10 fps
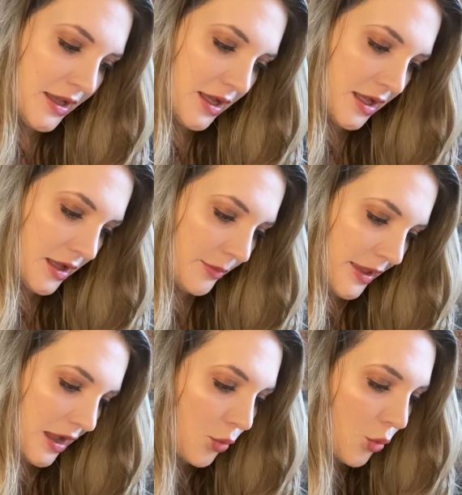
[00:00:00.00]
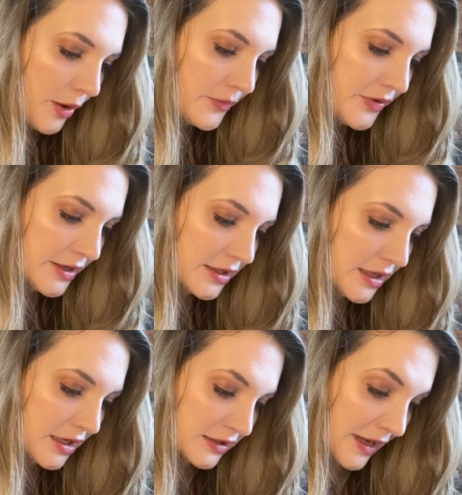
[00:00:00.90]
A warm
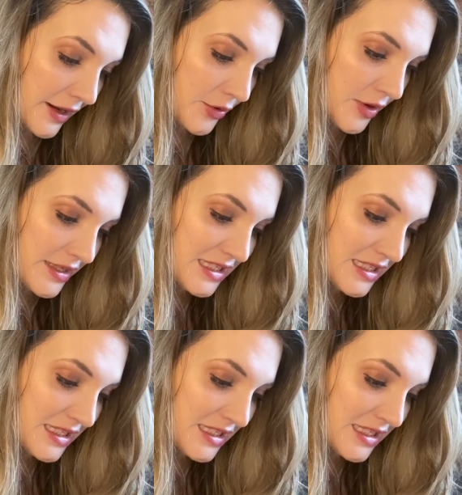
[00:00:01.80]
vanilla cloud